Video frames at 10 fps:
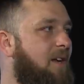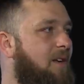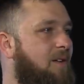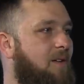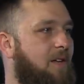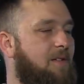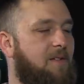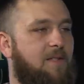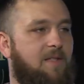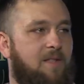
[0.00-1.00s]
and like
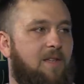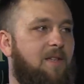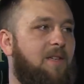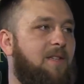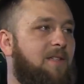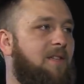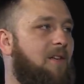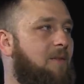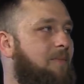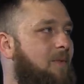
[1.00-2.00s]
it's easy
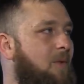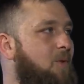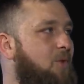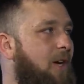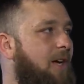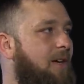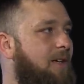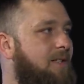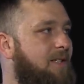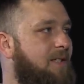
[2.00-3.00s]
to lose track.
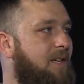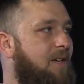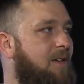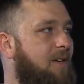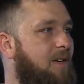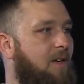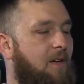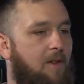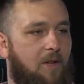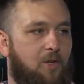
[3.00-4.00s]
It's easy to
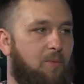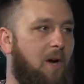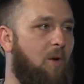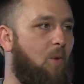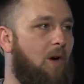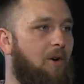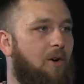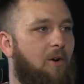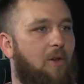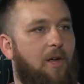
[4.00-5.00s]
let your mind
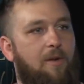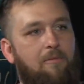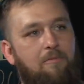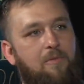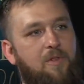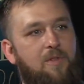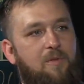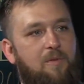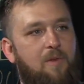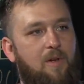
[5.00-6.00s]
wander or like just
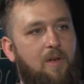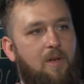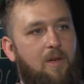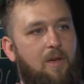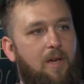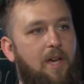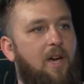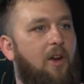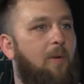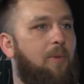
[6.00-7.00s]
get
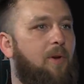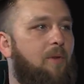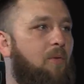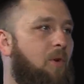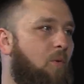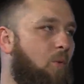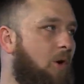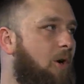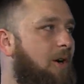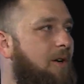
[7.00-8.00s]
caught up in, you know,
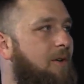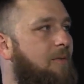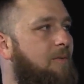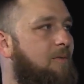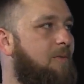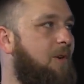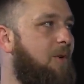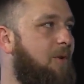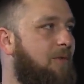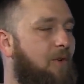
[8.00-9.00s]
work and, you
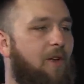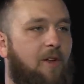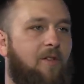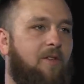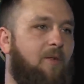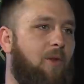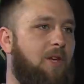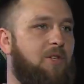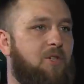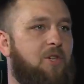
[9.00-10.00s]
know, your friends and
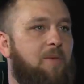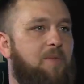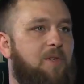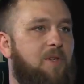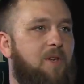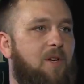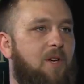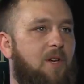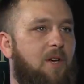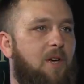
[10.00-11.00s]
relationships. And
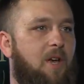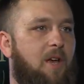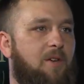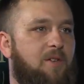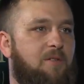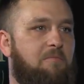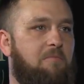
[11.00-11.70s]
it's just,